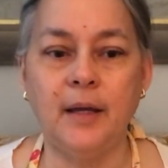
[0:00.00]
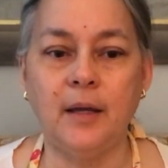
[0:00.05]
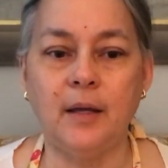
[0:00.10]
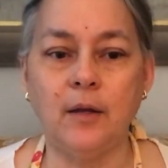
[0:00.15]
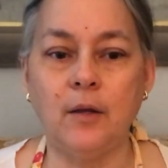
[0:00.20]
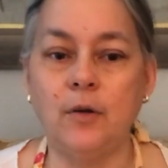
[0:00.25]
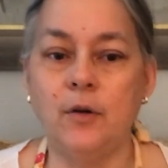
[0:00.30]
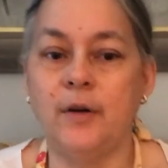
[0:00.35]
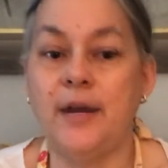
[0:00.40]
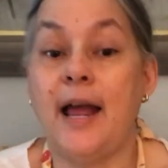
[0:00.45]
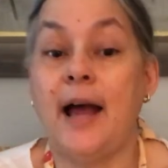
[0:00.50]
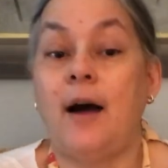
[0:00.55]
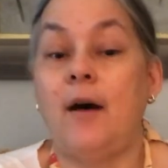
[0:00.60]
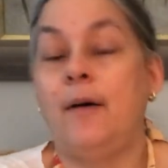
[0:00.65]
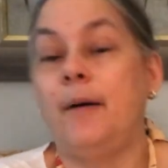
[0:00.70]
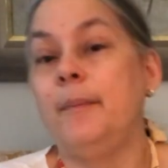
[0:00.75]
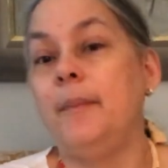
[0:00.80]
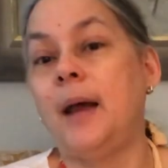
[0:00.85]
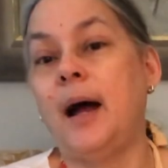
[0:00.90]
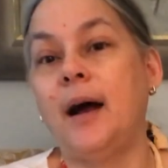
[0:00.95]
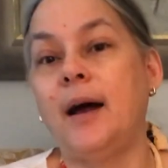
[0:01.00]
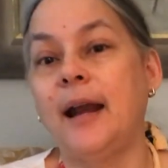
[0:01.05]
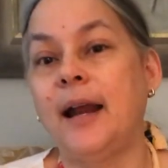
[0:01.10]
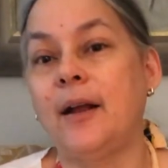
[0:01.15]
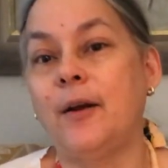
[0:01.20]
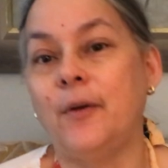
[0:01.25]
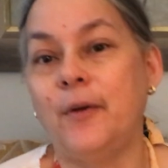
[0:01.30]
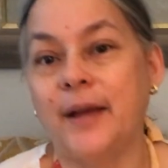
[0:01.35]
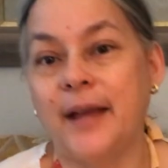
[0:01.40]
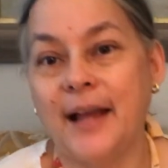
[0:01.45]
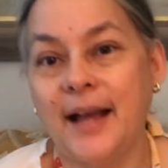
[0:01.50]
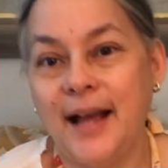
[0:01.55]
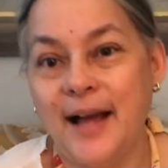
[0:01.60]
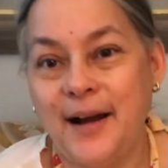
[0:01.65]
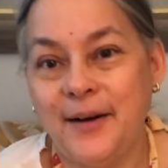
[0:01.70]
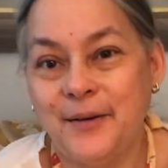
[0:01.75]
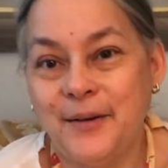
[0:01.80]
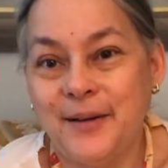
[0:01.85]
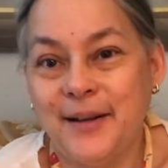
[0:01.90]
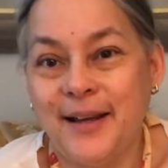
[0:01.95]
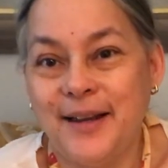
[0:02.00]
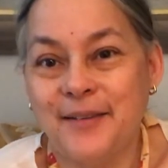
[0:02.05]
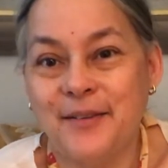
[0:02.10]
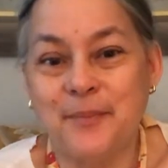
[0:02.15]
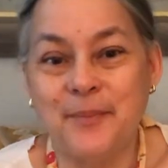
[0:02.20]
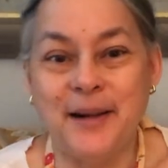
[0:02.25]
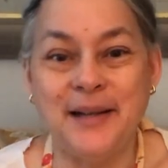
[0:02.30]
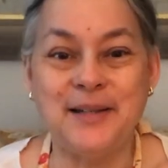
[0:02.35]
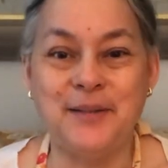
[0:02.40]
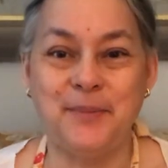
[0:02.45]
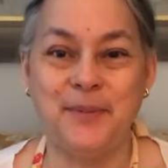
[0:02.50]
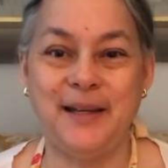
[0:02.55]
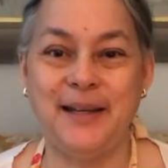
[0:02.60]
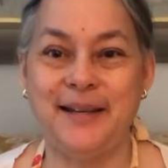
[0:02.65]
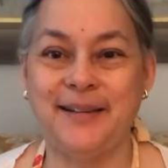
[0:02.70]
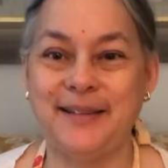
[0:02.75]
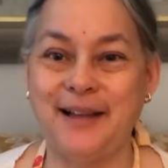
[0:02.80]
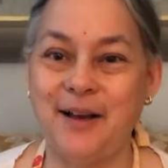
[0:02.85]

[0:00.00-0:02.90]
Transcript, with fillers: you know, now I'm not going out as much because